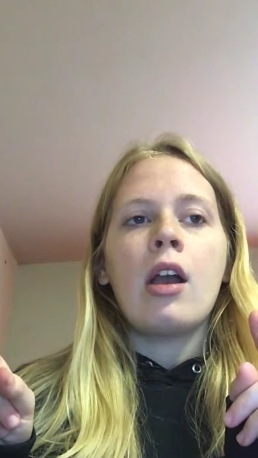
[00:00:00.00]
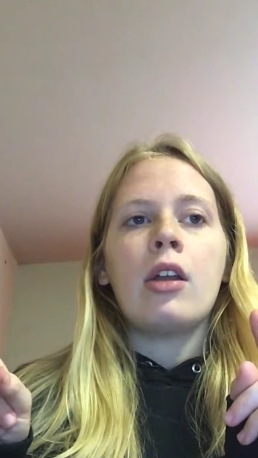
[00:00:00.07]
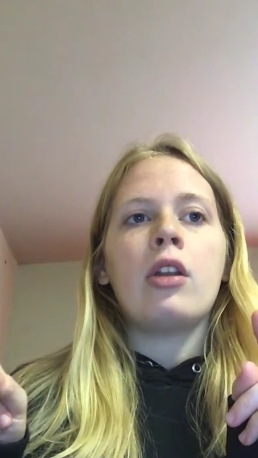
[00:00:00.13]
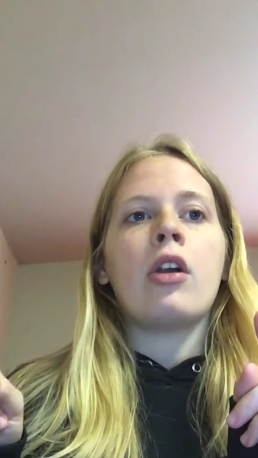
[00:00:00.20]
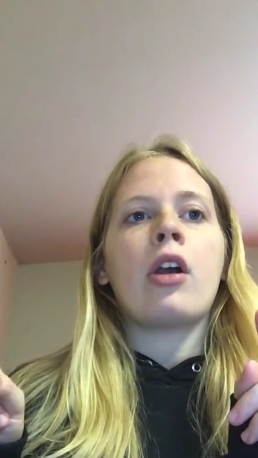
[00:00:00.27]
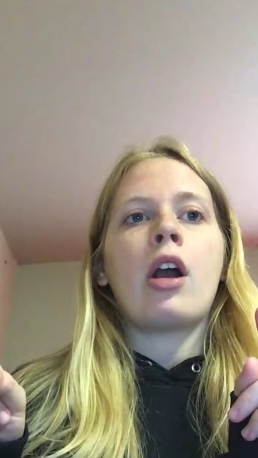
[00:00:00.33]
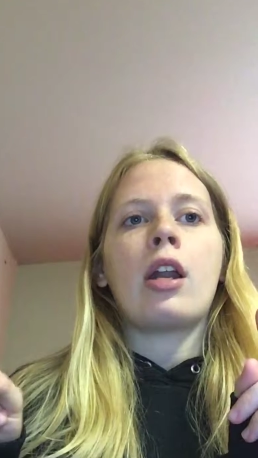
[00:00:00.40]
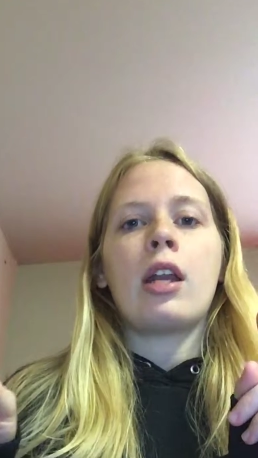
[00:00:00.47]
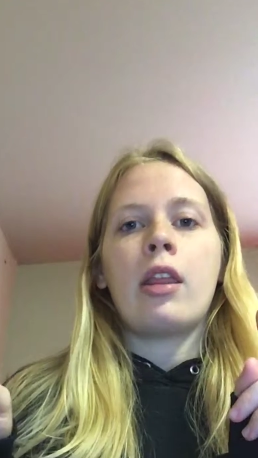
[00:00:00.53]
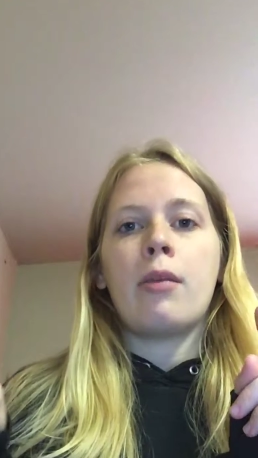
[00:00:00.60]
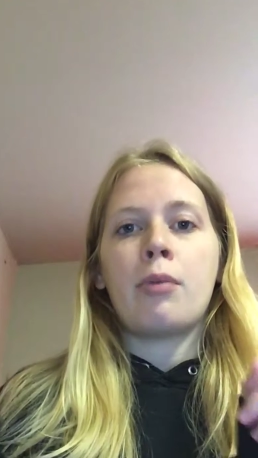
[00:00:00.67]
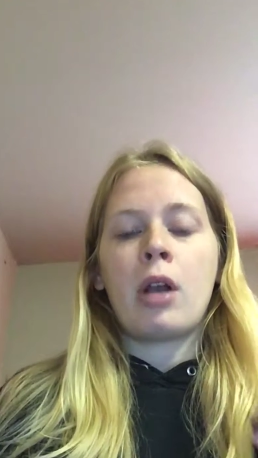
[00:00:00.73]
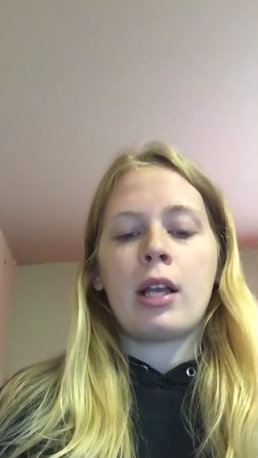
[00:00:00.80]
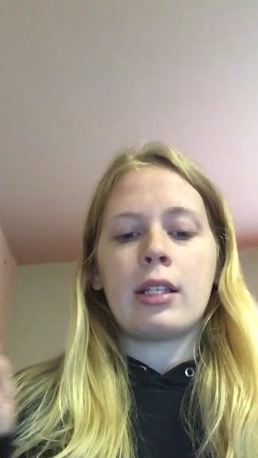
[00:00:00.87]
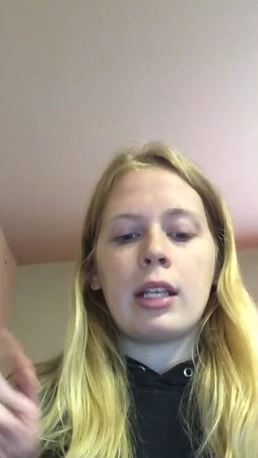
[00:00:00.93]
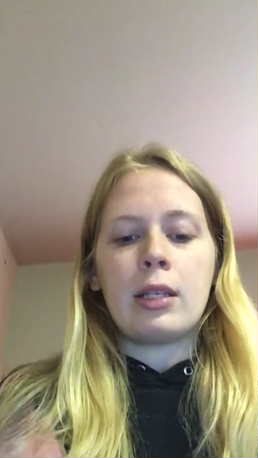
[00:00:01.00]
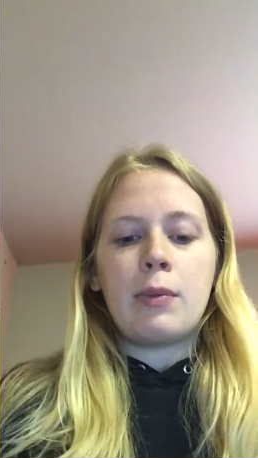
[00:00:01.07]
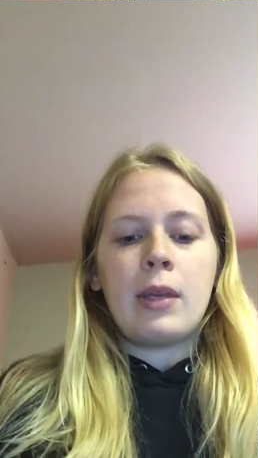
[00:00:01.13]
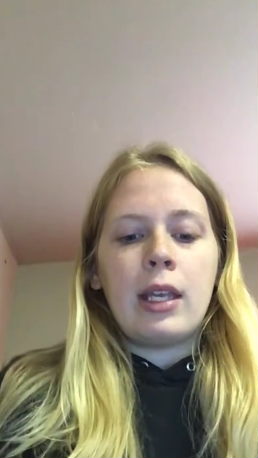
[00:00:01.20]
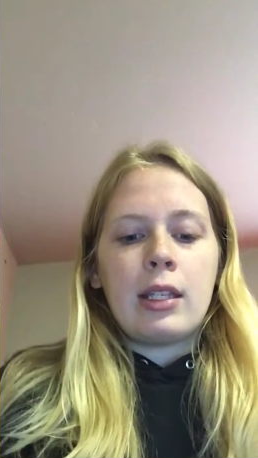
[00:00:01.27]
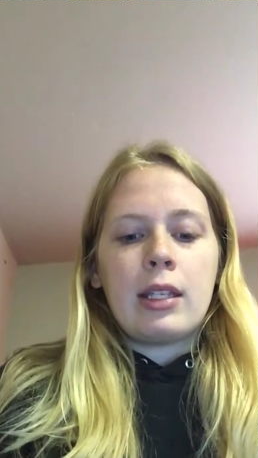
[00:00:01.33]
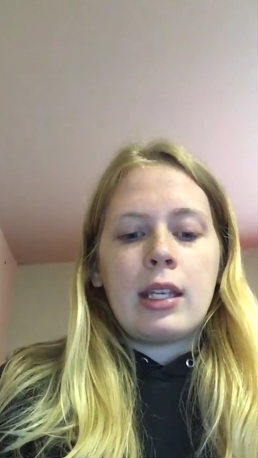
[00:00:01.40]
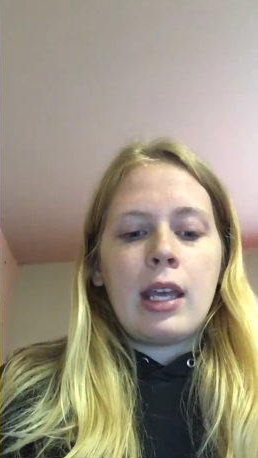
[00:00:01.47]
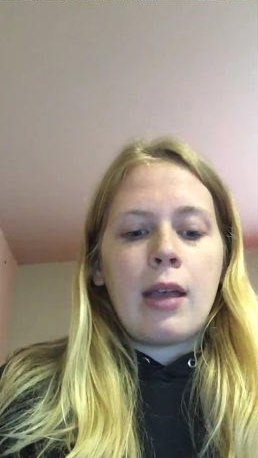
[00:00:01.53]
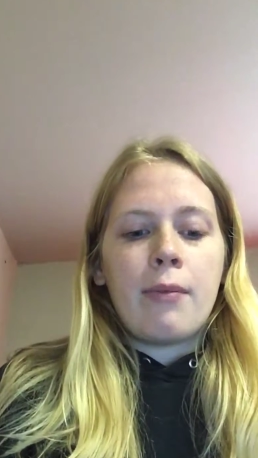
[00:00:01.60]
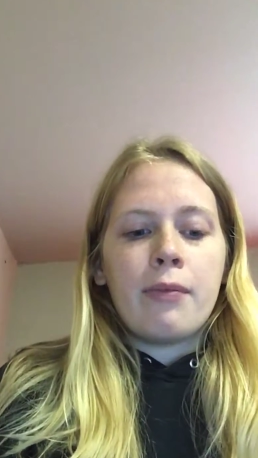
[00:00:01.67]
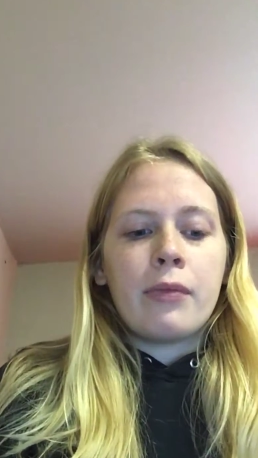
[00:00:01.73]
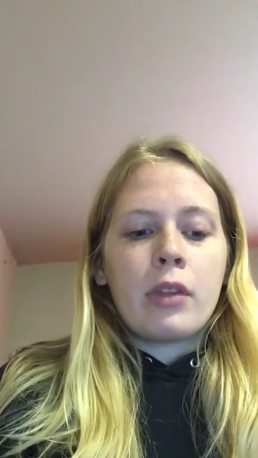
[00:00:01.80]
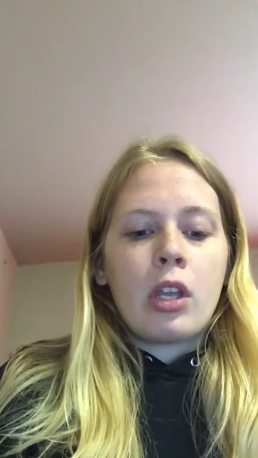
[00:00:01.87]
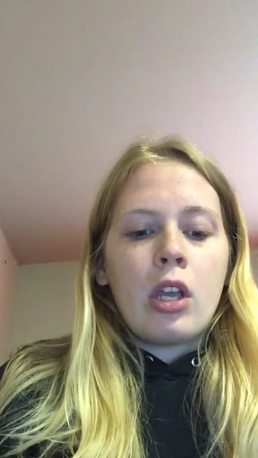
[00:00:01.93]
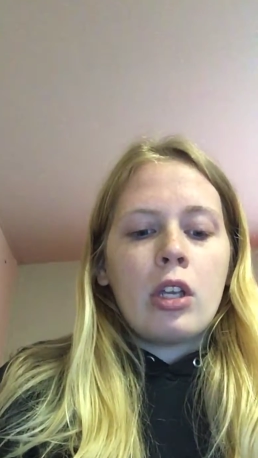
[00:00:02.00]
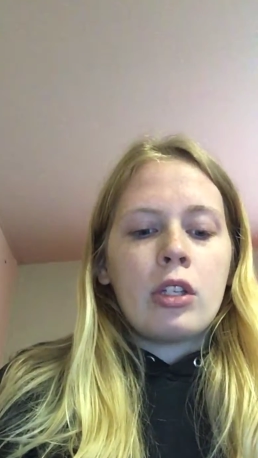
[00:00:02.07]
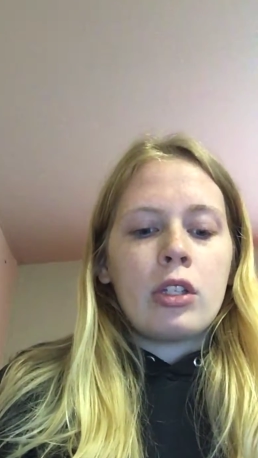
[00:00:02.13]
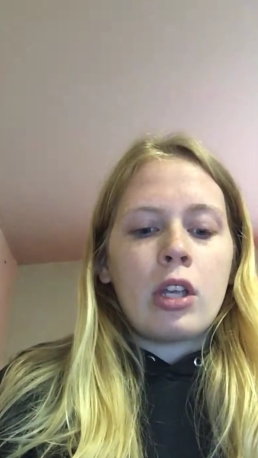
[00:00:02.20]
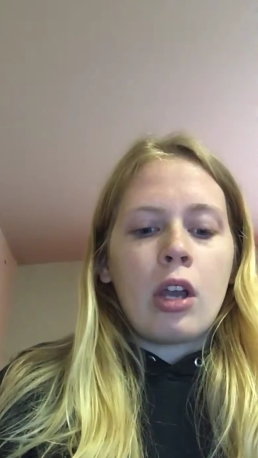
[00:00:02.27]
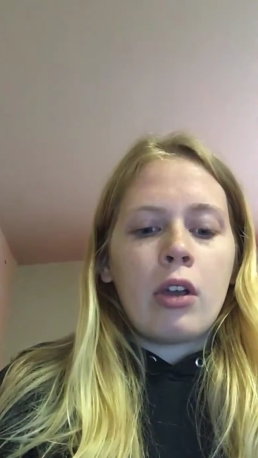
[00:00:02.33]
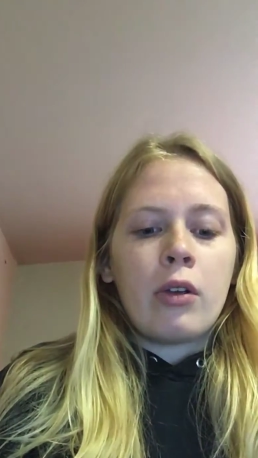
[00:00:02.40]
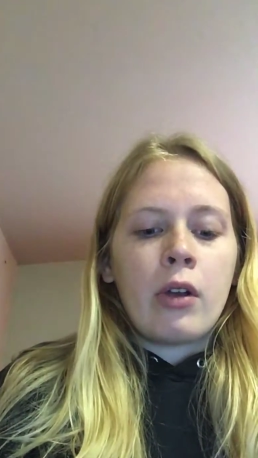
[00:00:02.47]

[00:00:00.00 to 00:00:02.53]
neuron, and the process begins again. So